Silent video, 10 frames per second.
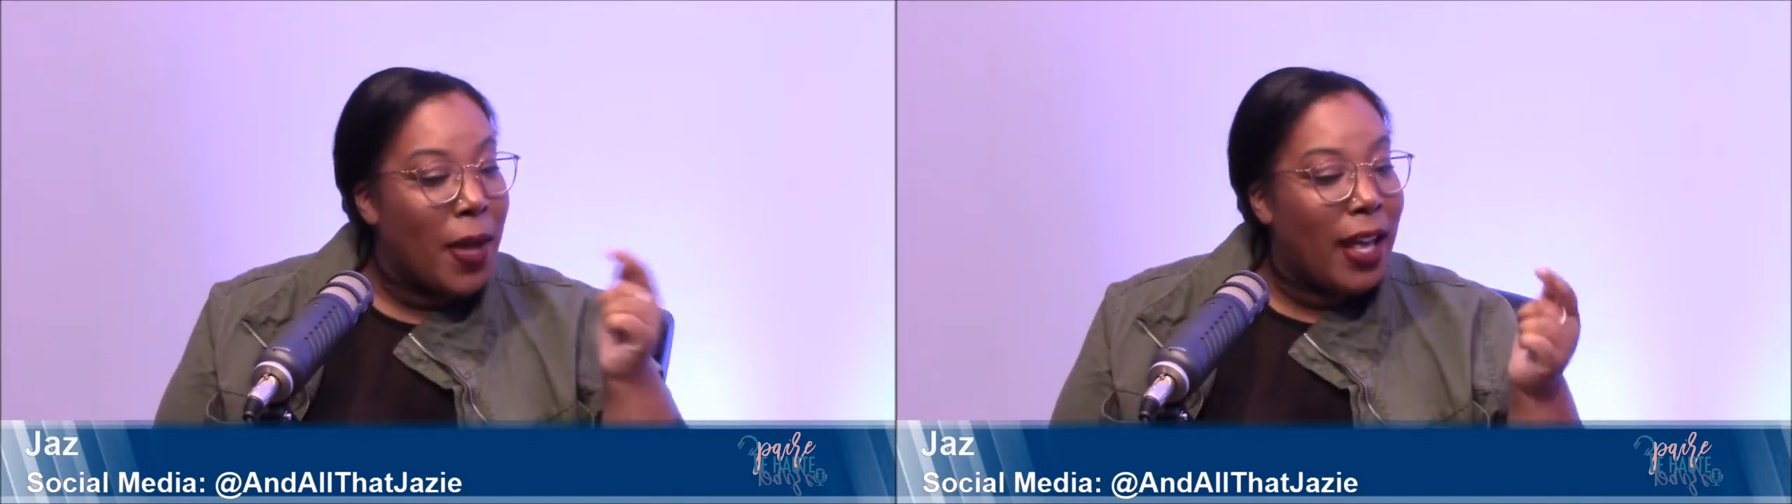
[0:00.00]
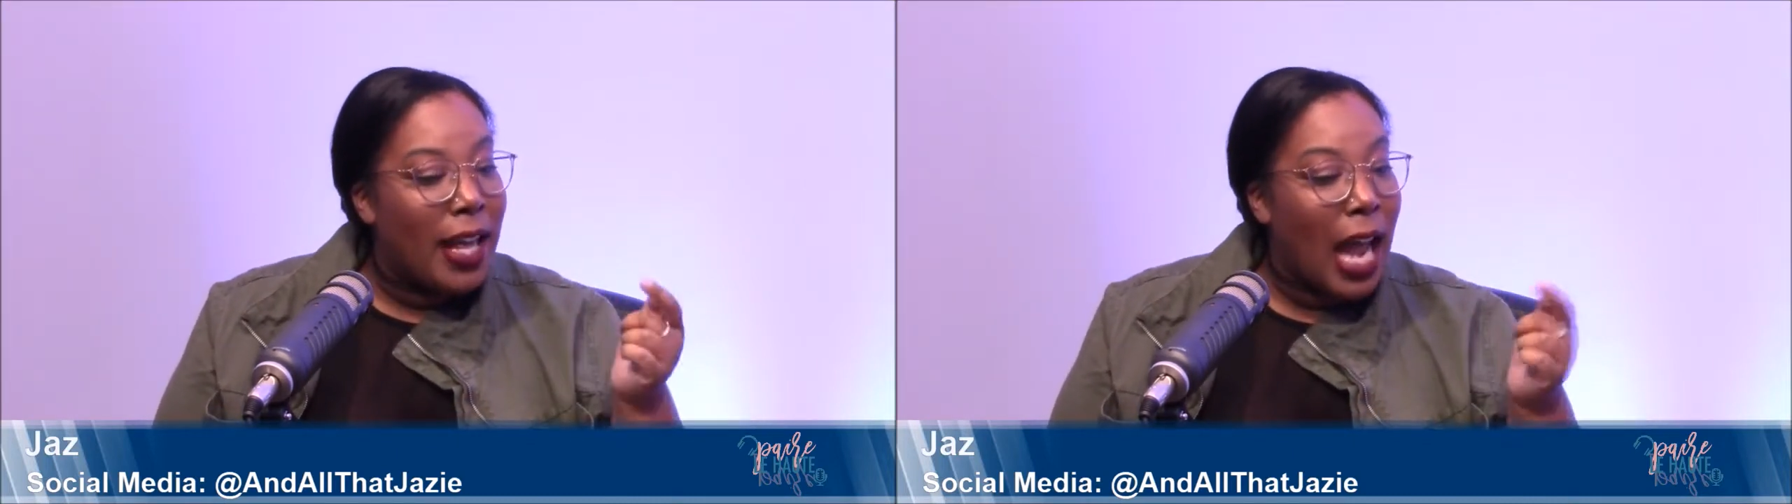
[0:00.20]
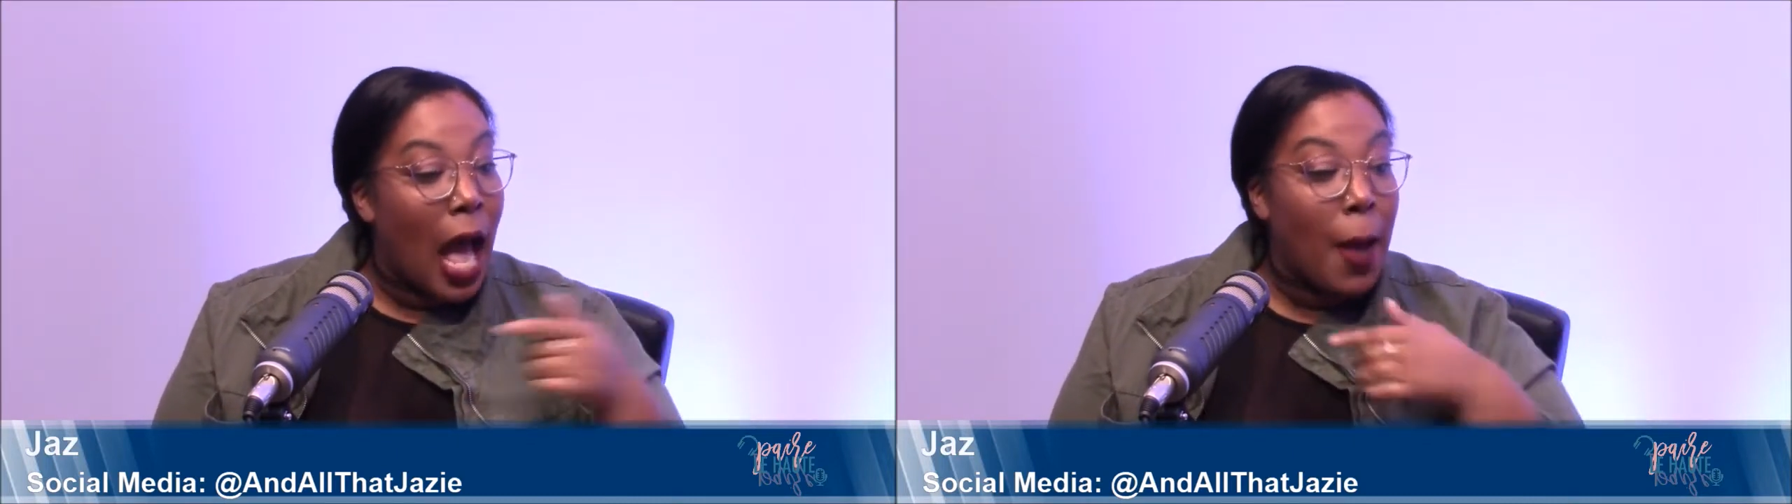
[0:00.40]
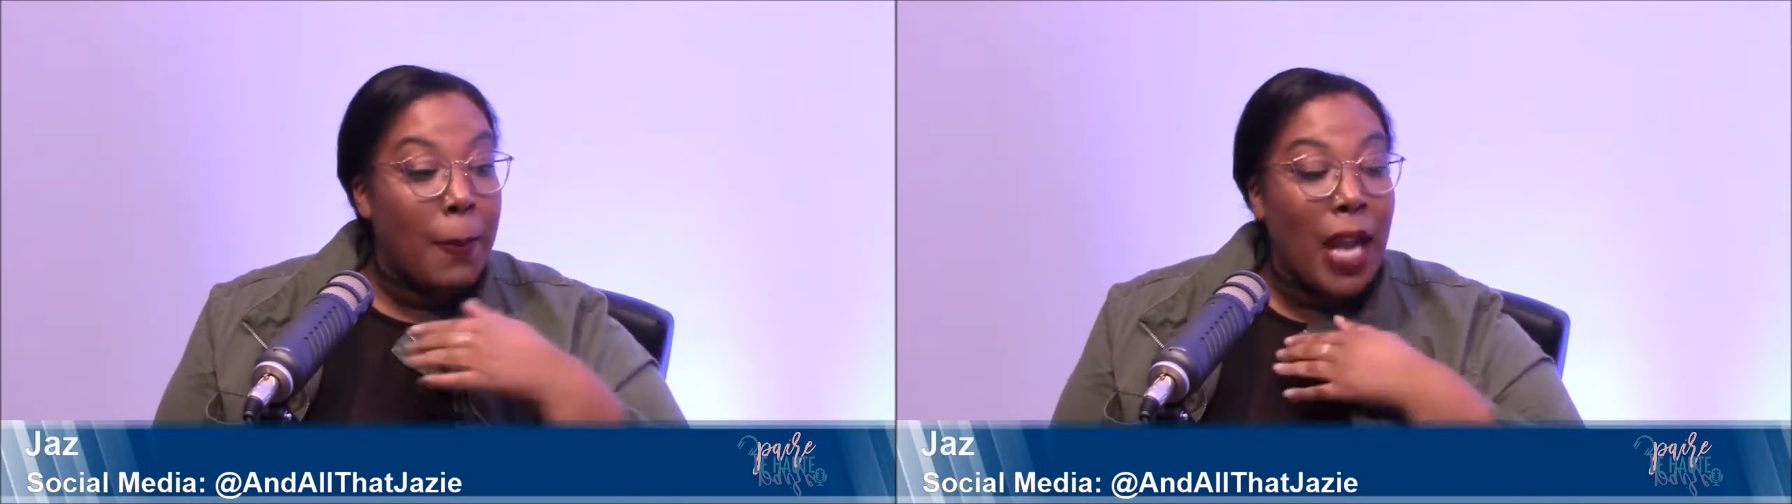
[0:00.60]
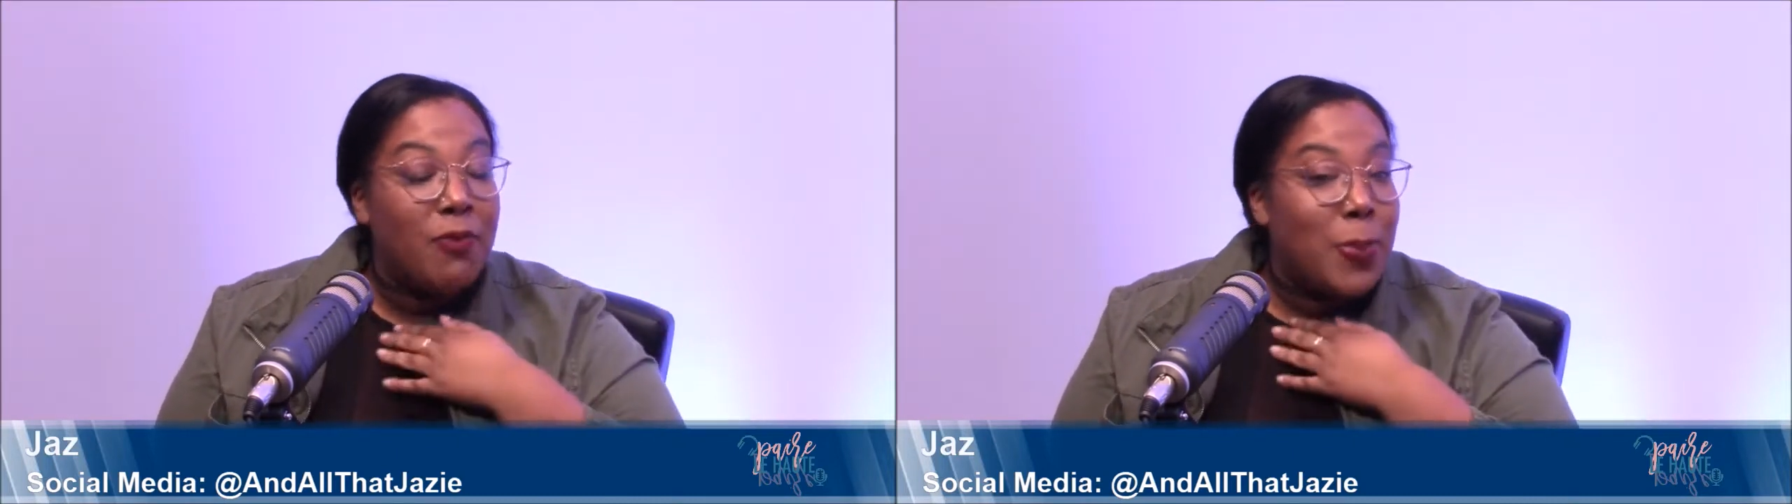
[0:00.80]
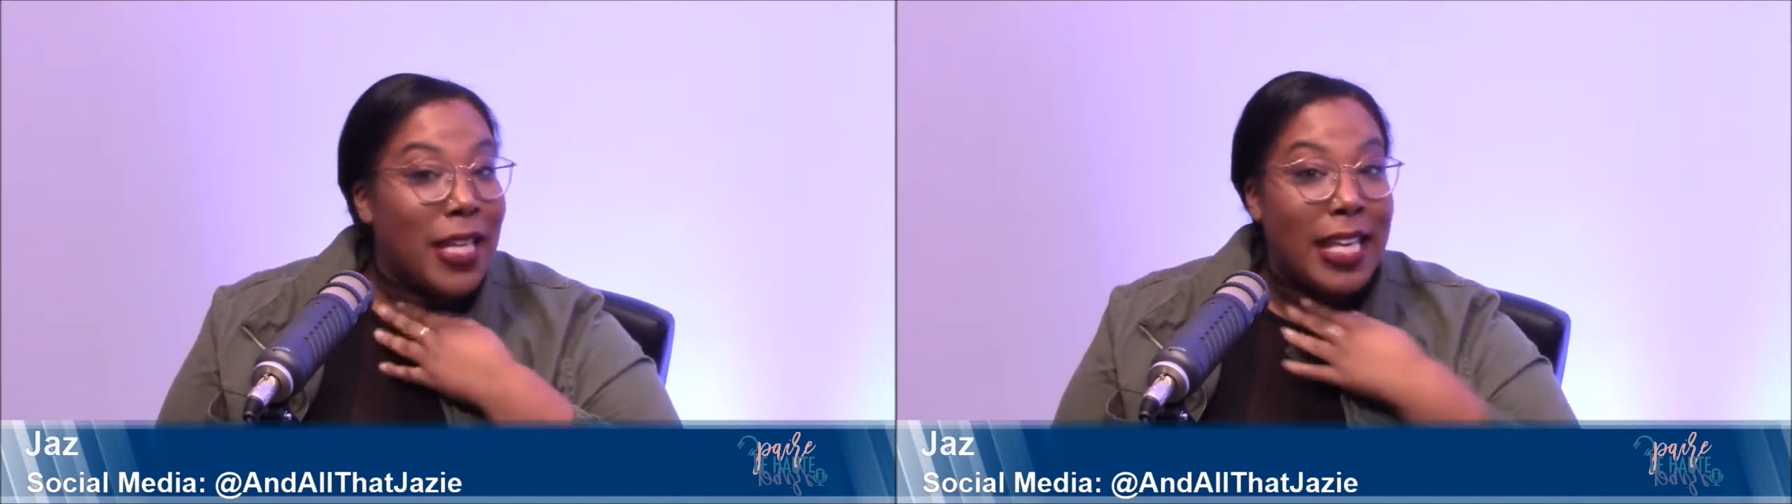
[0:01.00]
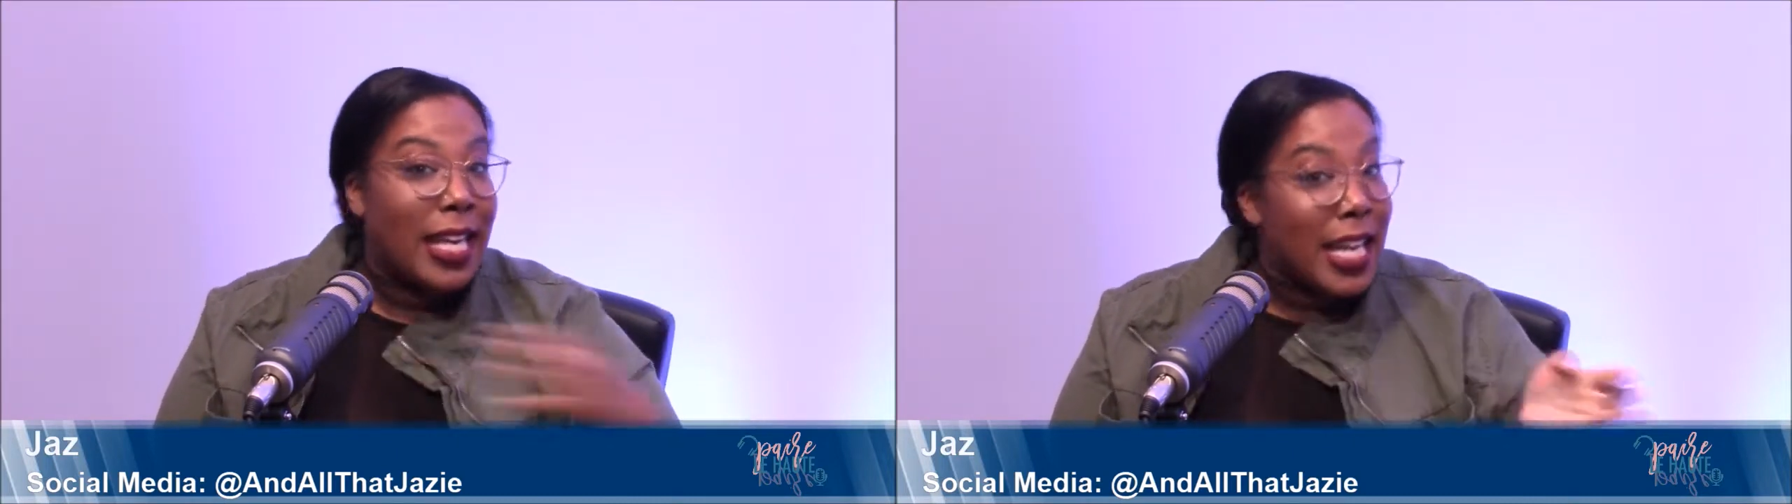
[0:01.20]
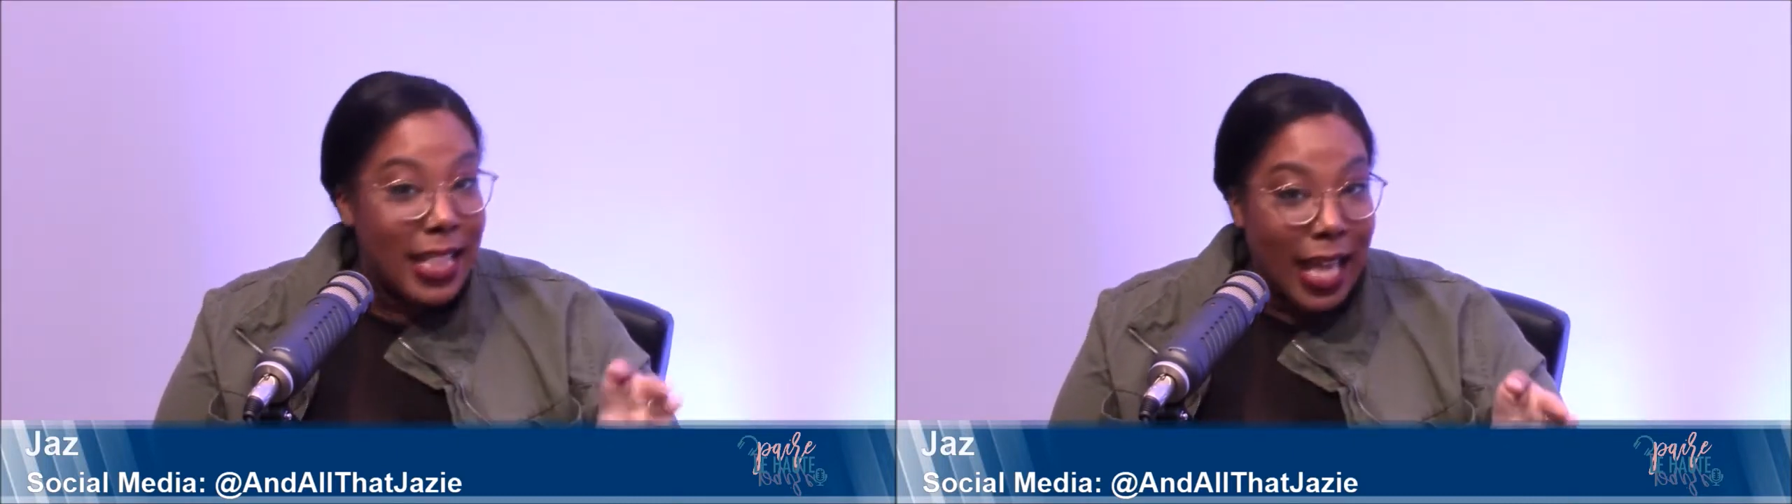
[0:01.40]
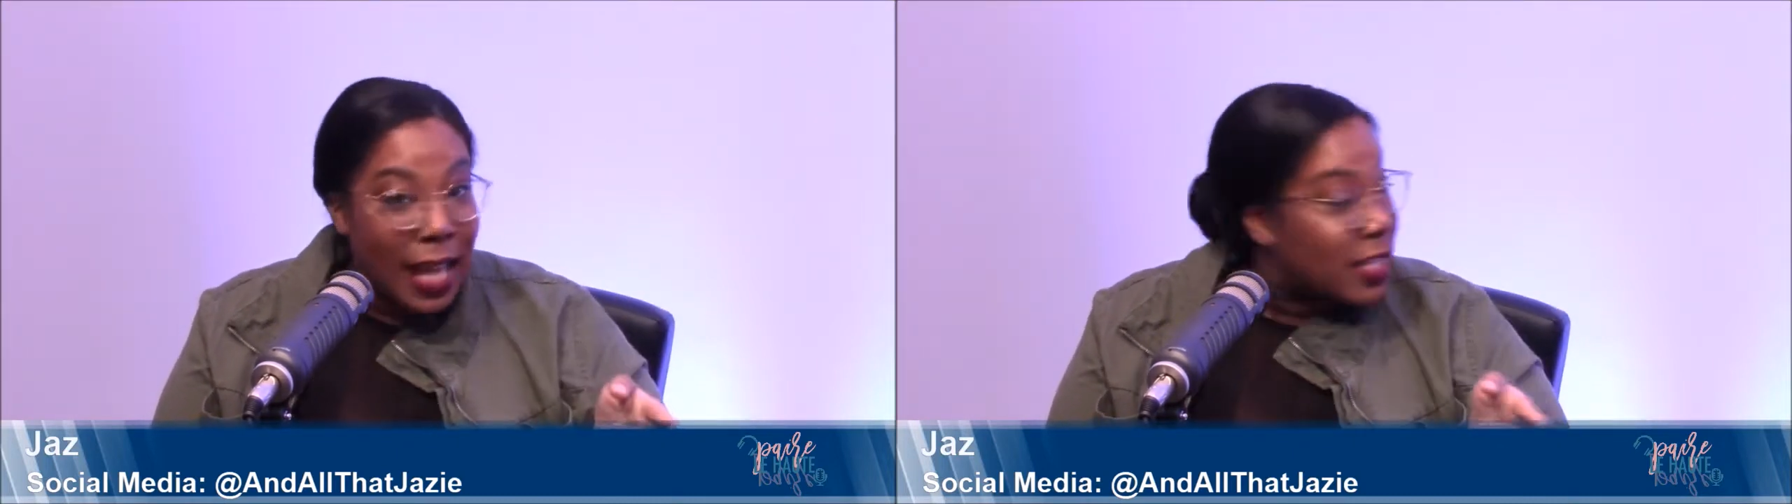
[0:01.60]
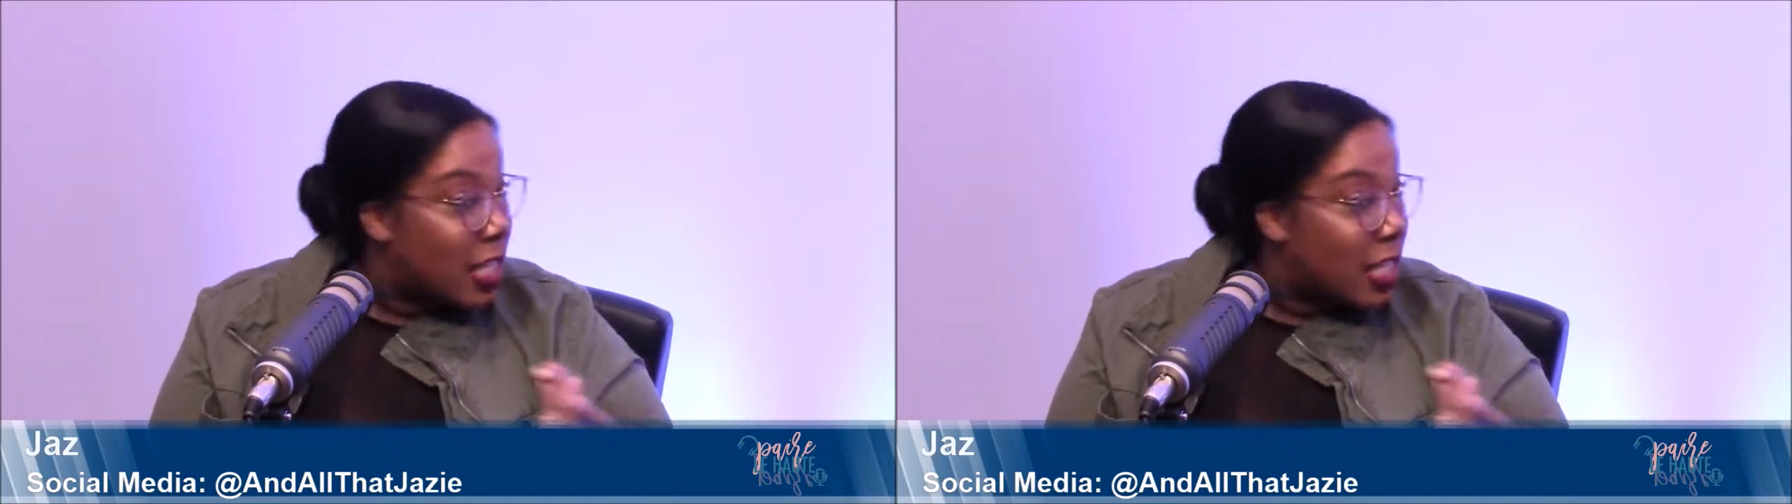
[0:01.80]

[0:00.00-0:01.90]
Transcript: But I've been getting that